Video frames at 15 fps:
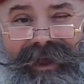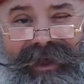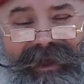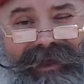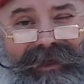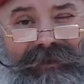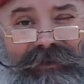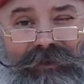
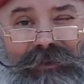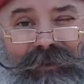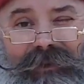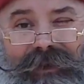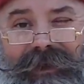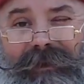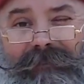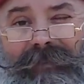It can do,
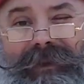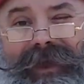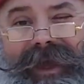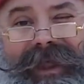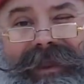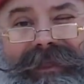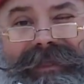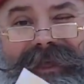it can be
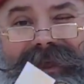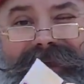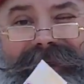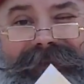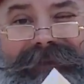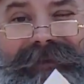anything.